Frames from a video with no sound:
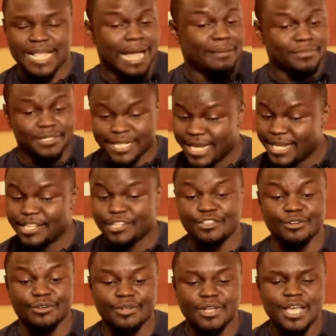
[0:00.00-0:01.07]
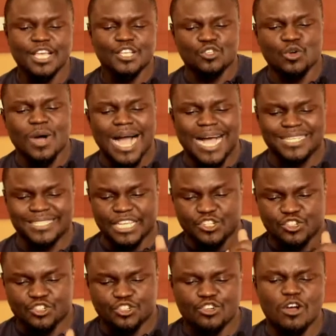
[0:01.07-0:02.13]
I'm telling you. So as they
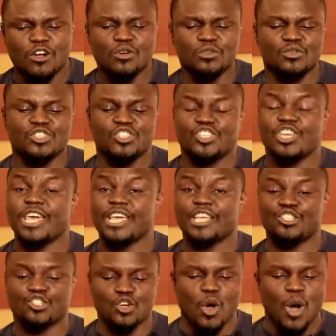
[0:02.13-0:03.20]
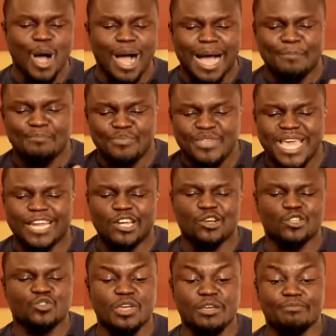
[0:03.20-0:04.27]
struggle to change or appear
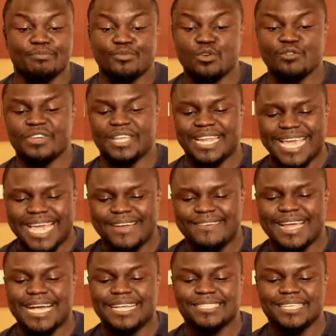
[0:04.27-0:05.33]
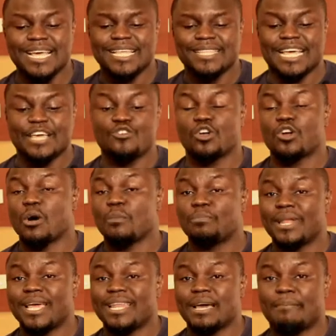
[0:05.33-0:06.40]
not to improve in areas that you
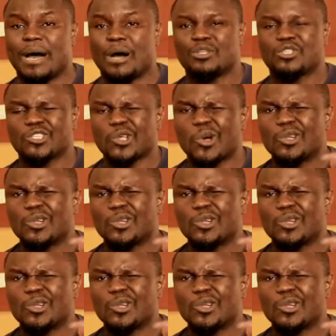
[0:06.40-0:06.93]
complain about,